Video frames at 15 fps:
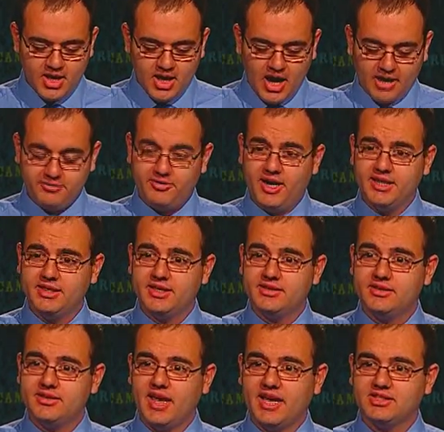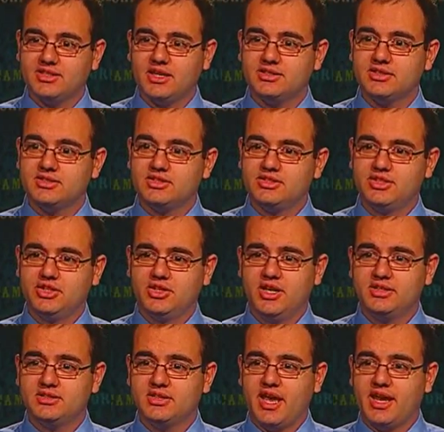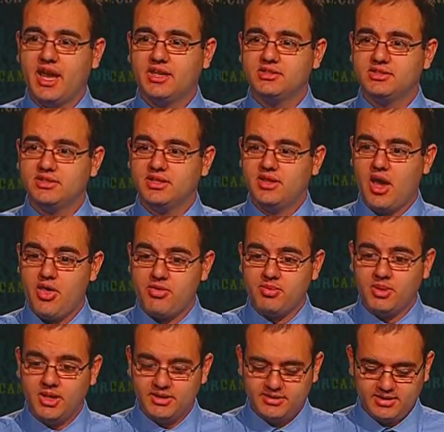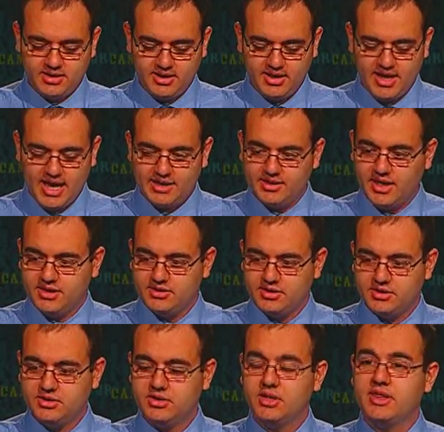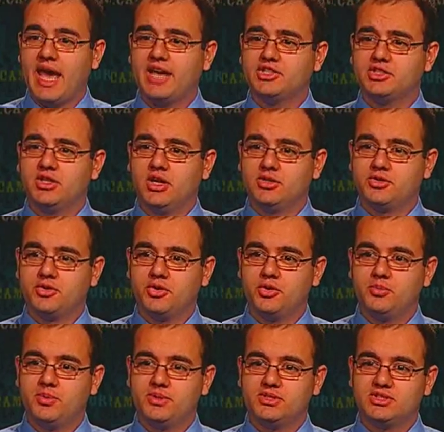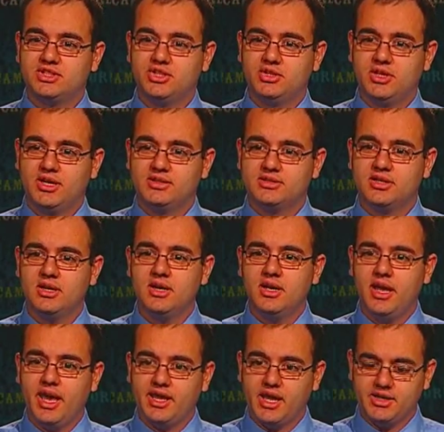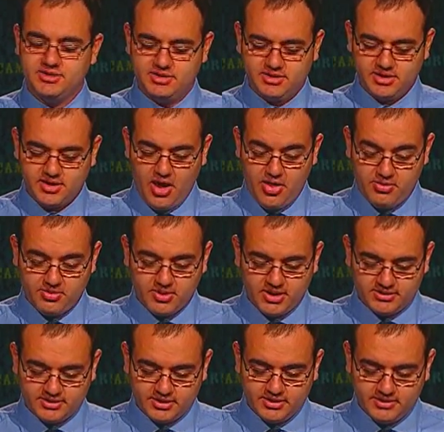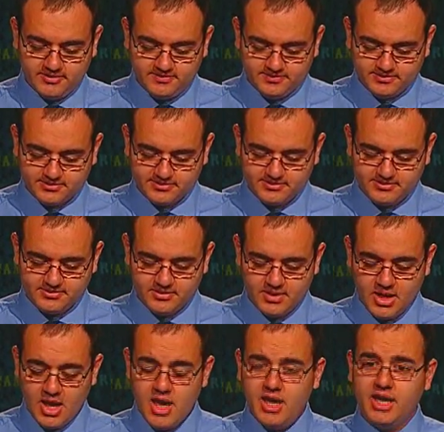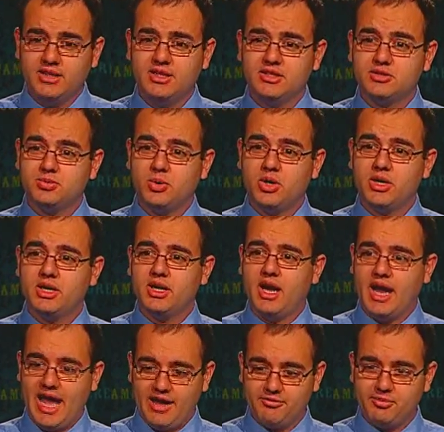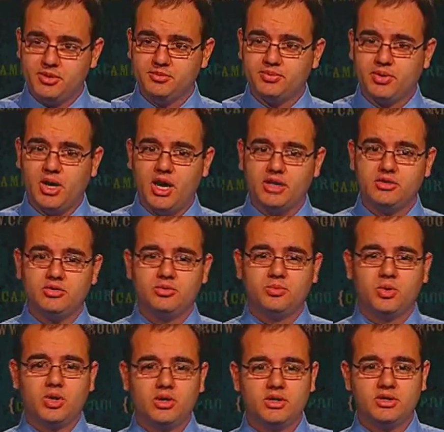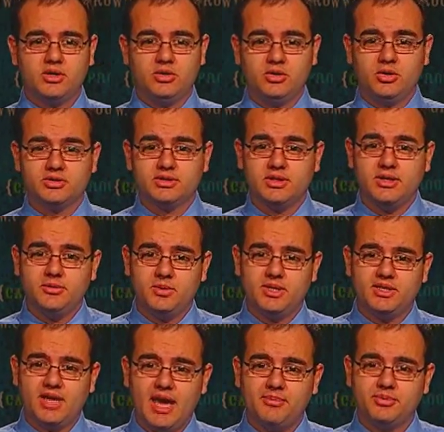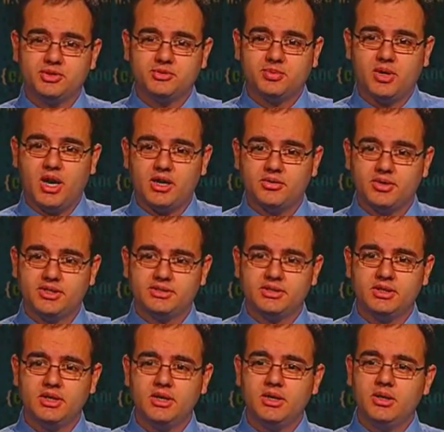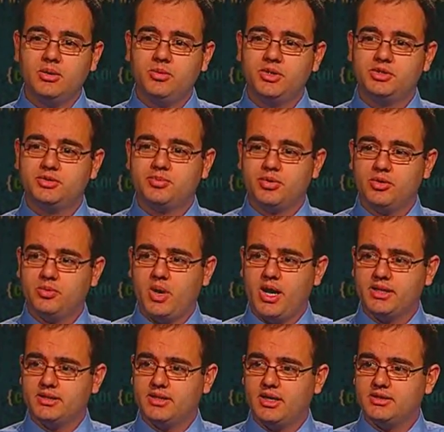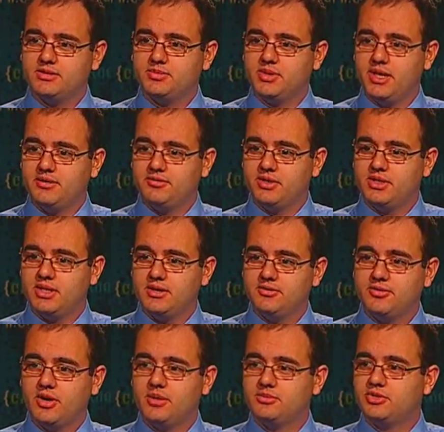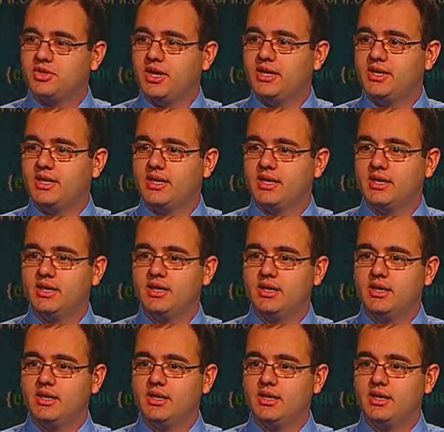I founded Texas Students Against the Death Penalty and later the national group Students Against the Death Penalty. In this work, I have been proud to work closely with Campus Progress, which provided us with everything from training